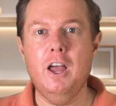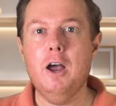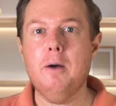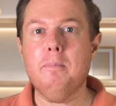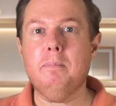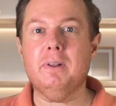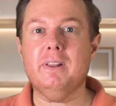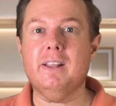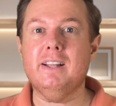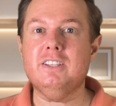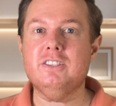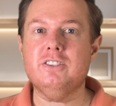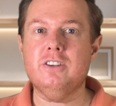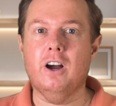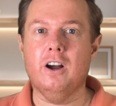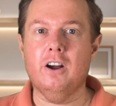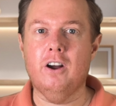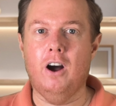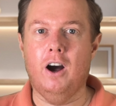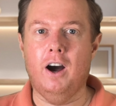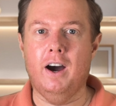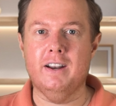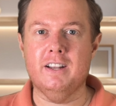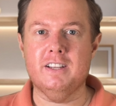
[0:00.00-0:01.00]
But let's talk
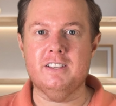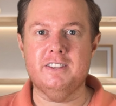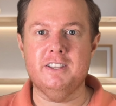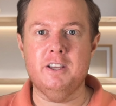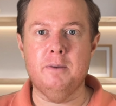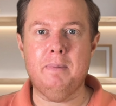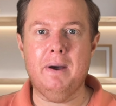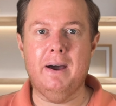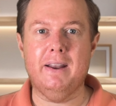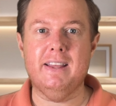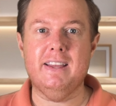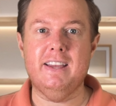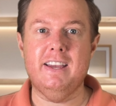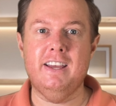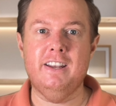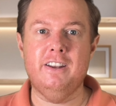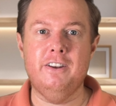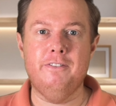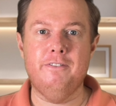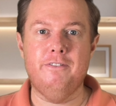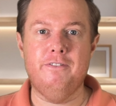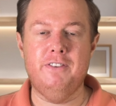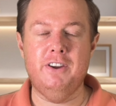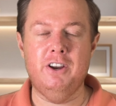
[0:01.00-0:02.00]
honestly about a
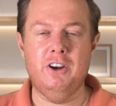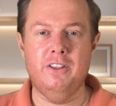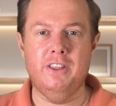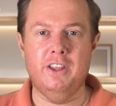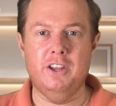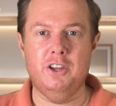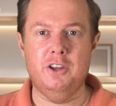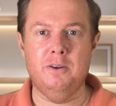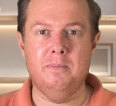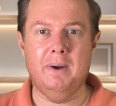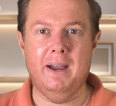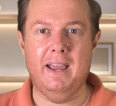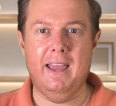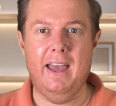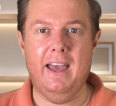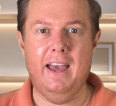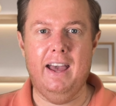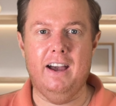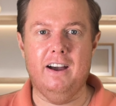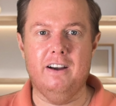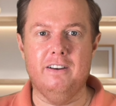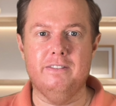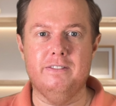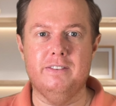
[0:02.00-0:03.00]
hidden fear that you might
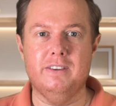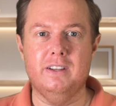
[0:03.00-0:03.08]
have.